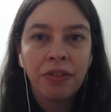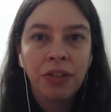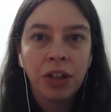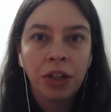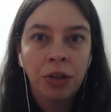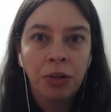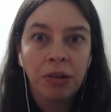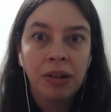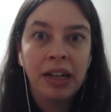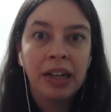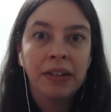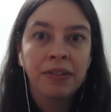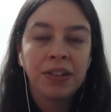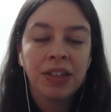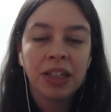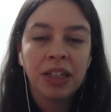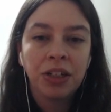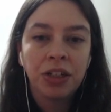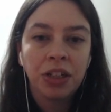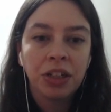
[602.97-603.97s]
the greaves
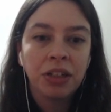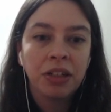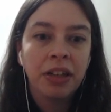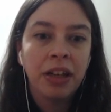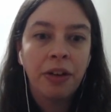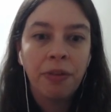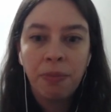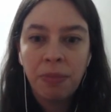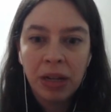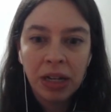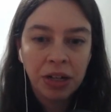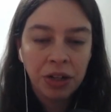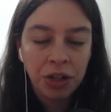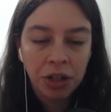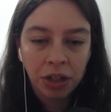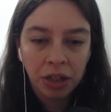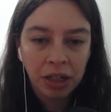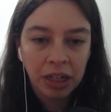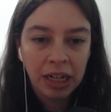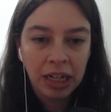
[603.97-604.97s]
that just give me
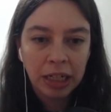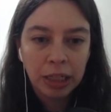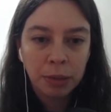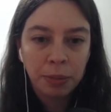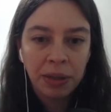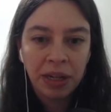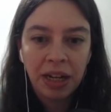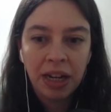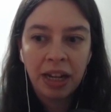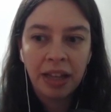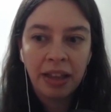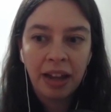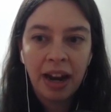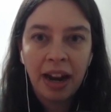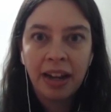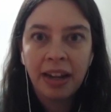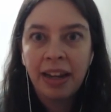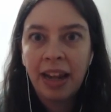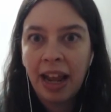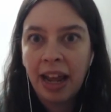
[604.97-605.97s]
agility XP and then I
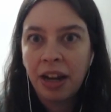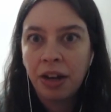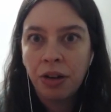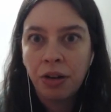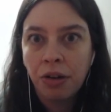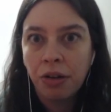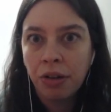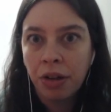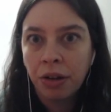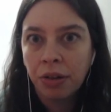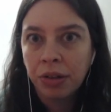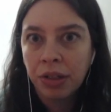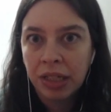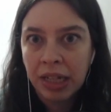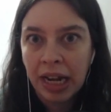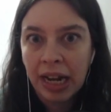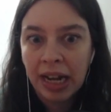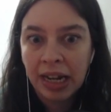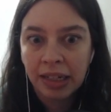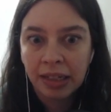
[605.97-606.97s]
can't do those
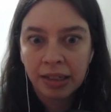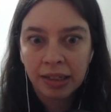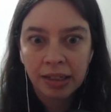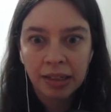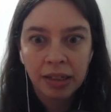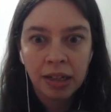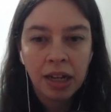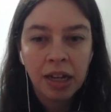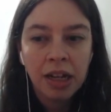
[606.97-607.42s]
tasks.